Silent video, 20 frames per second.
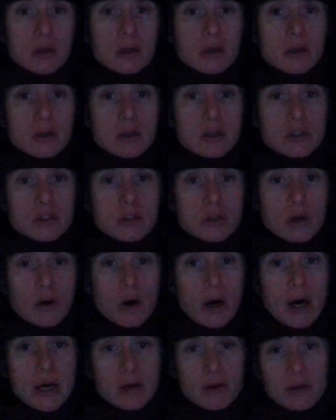So
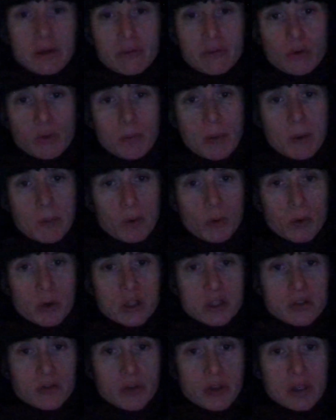I don't even remember where
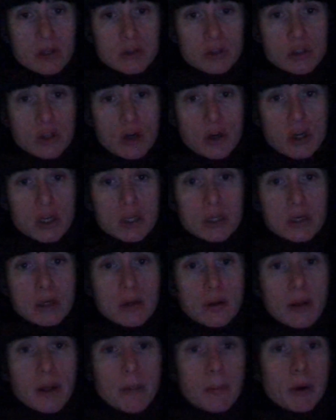this video started.
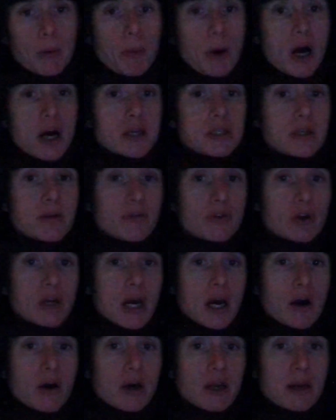I'm going to pause it for
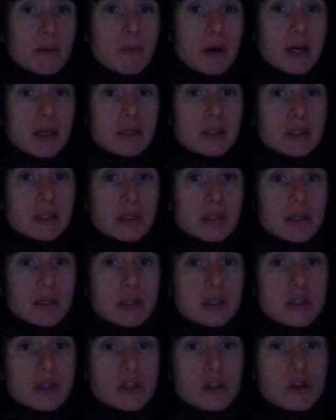now and I might
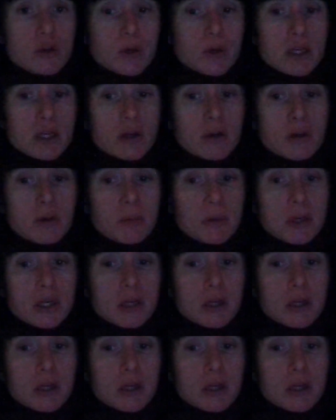continue it here in a minute.